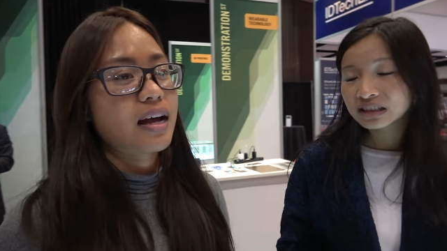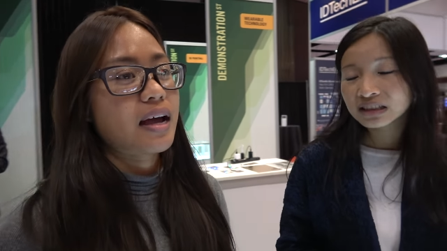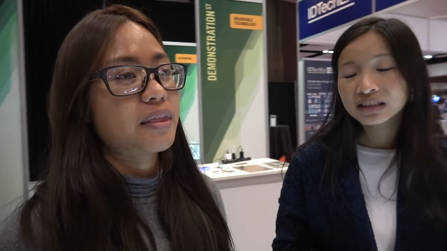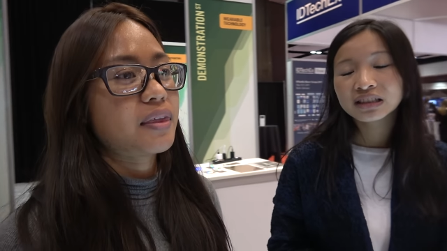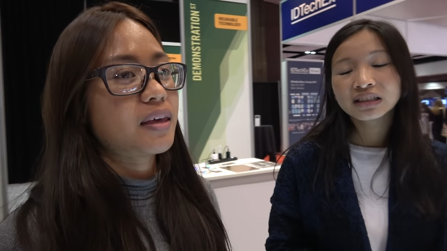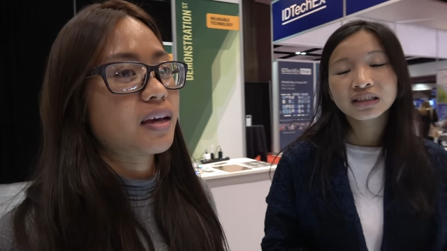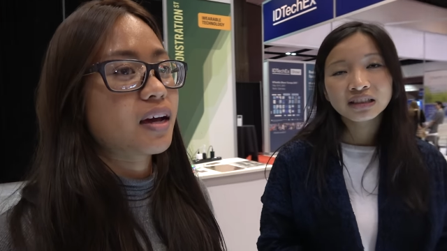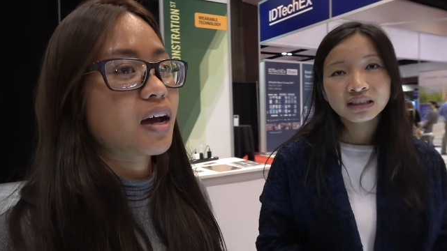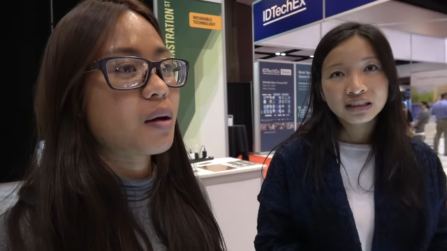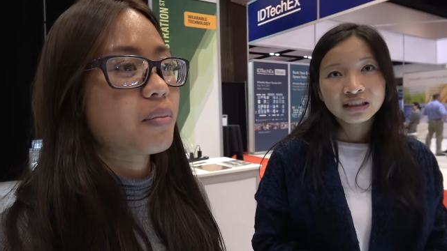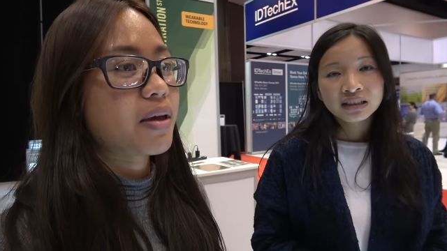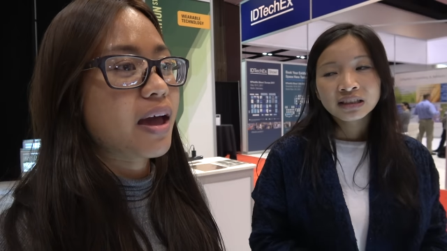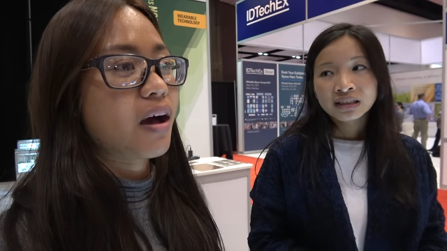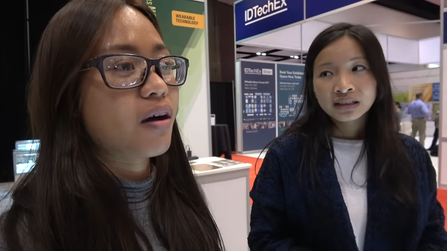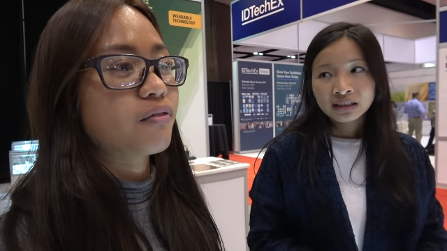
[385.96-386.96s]
Speaker 1: I think,
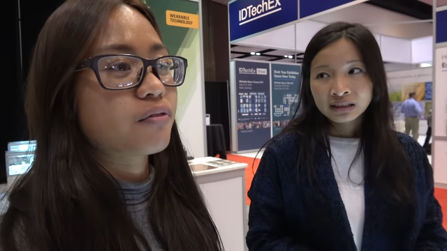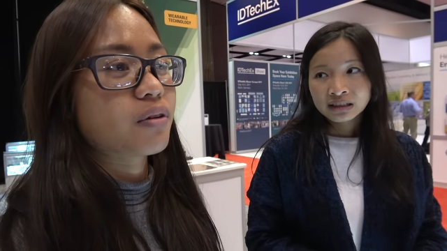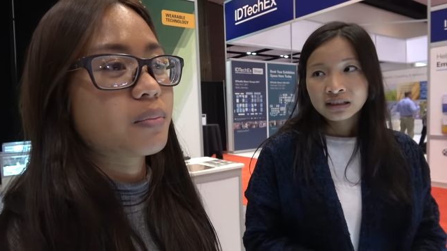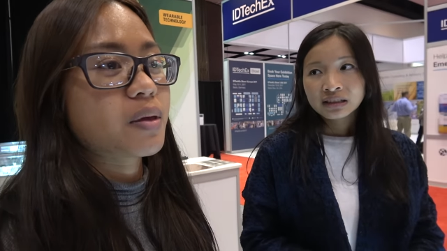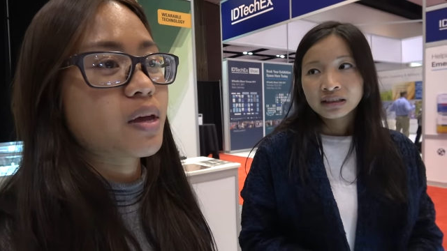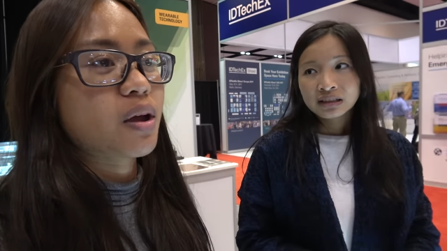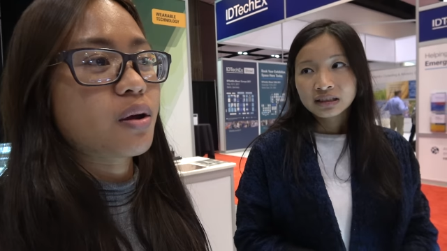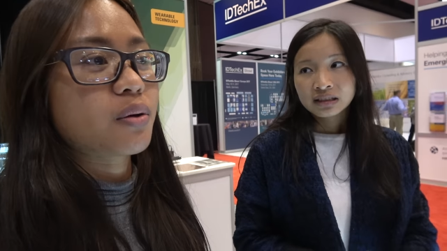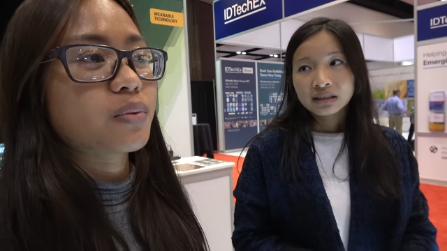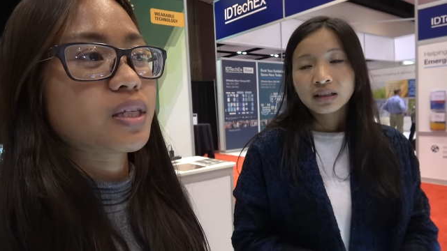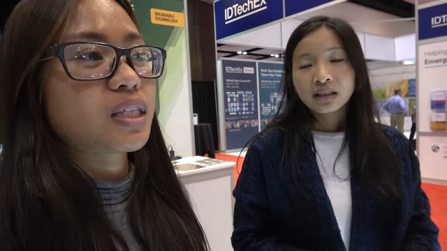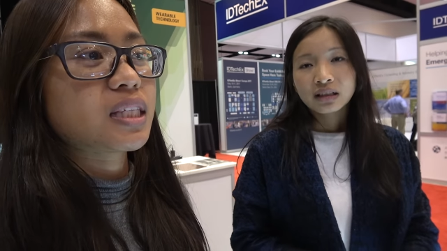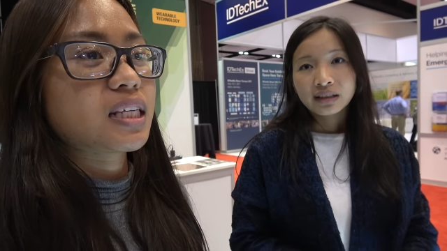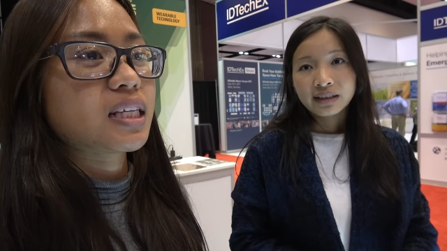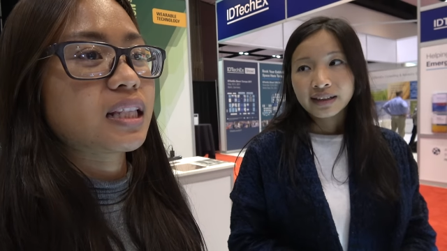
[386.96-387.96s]
coming out from here. We
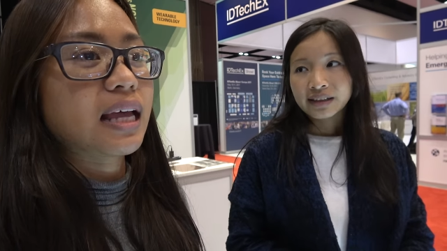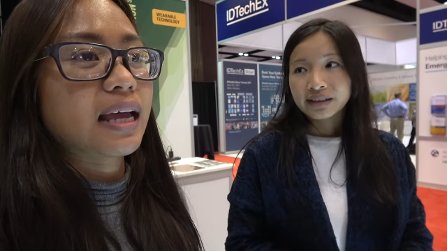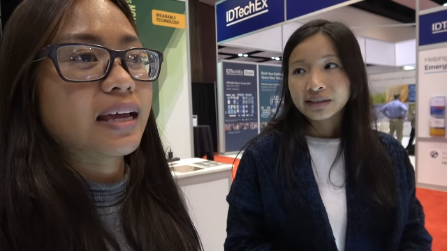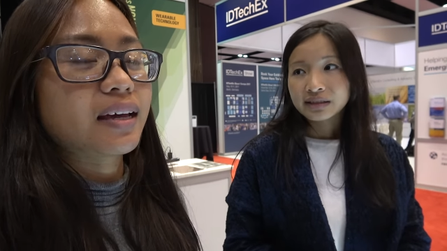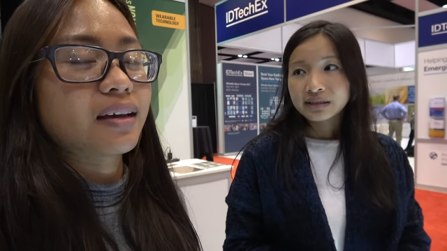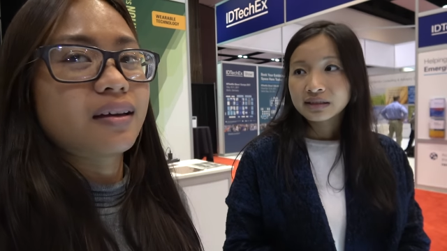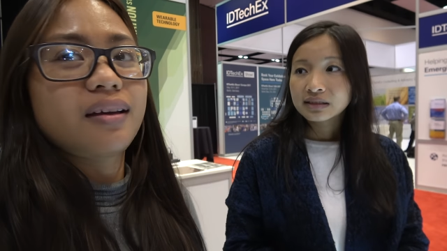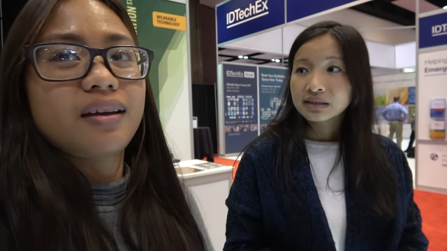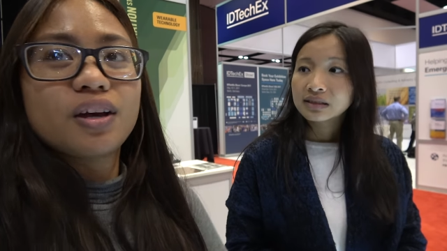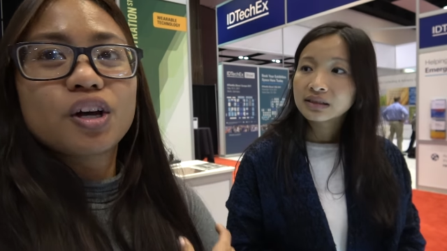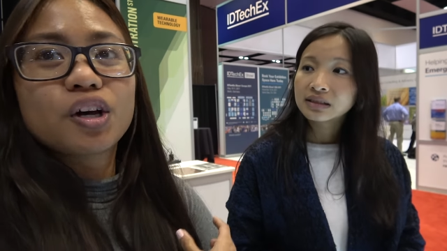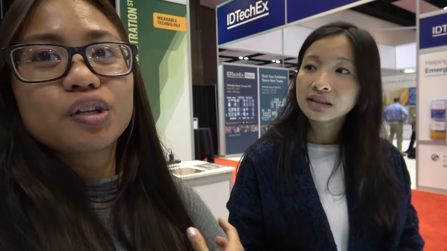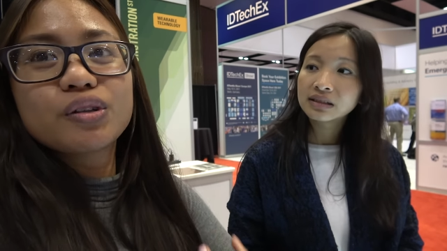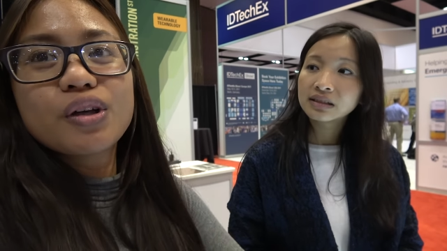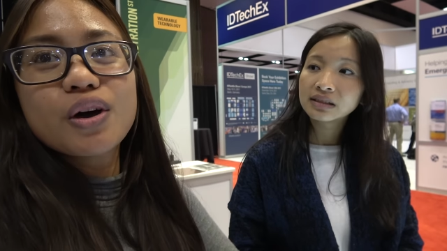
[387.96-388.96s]
see yeah. like
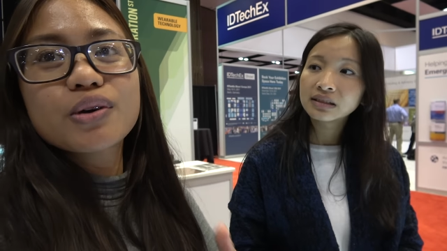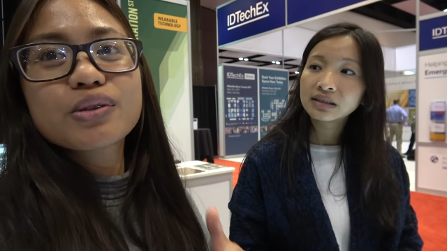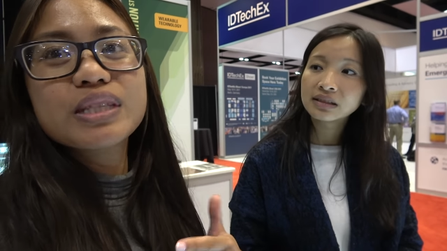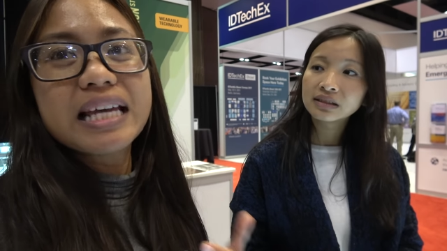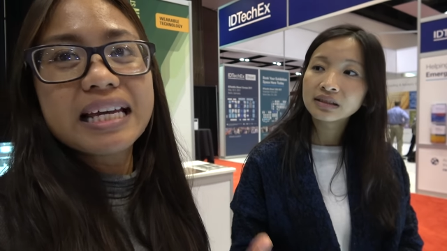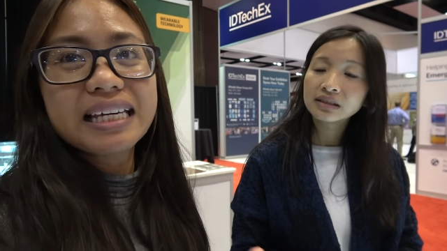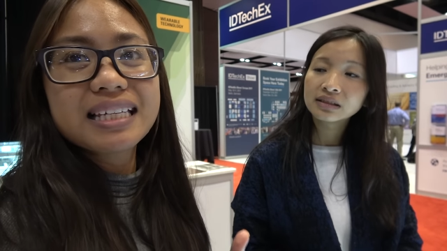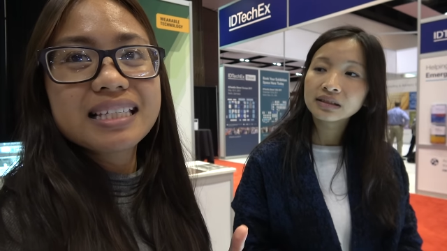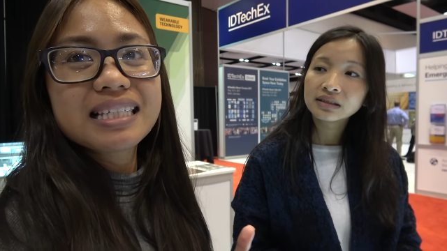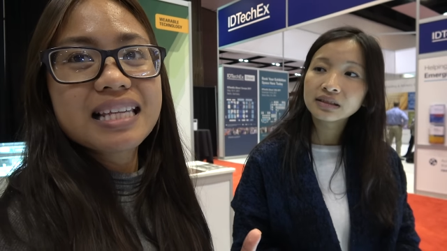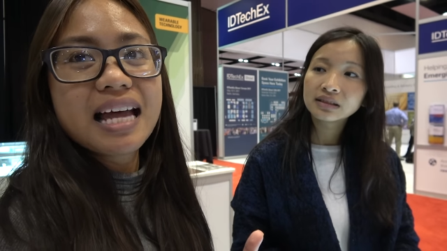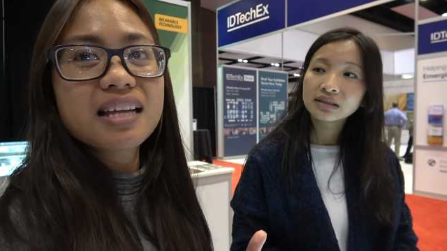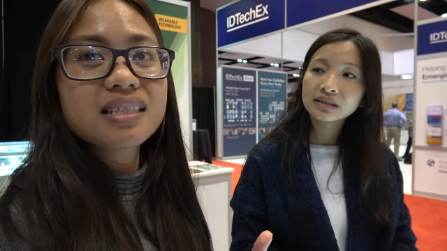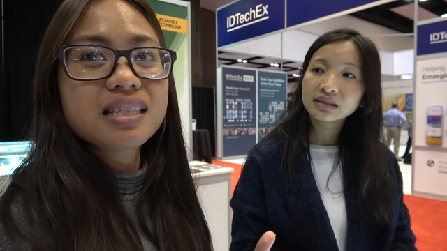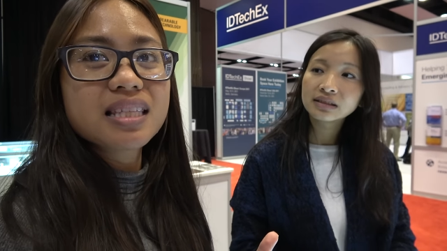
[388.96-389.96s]
clothes that can
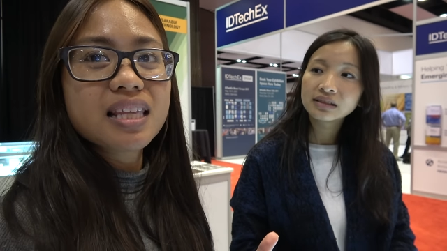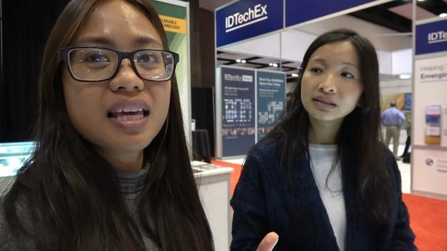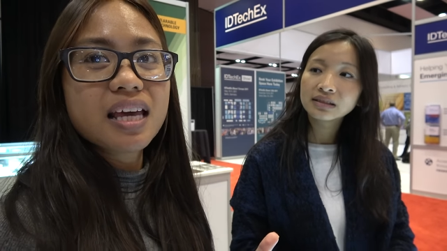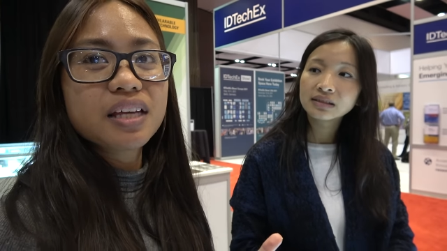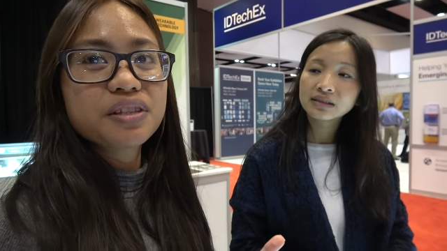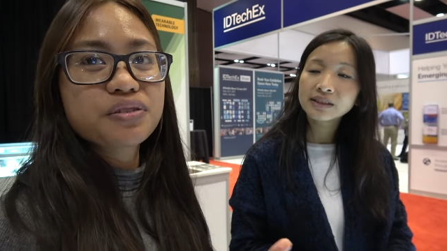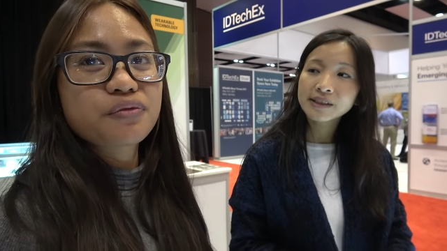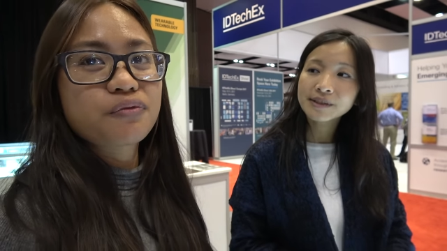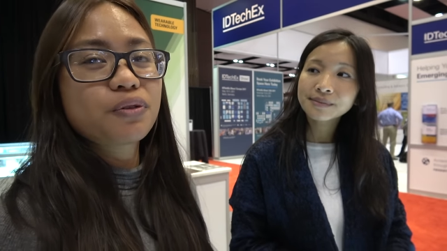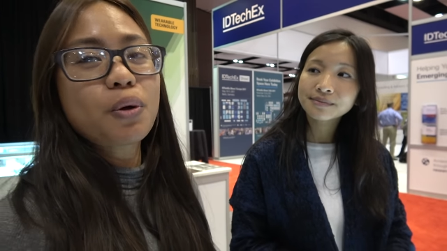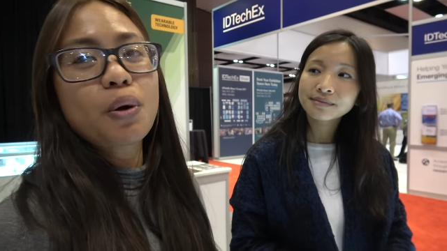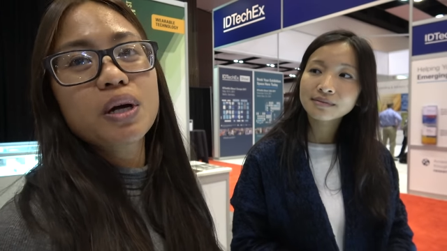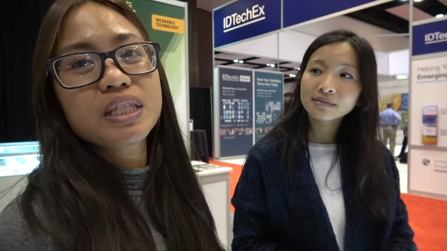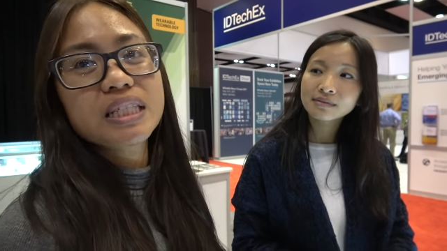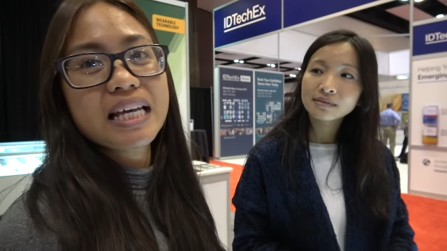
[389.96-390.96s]
sense things, floors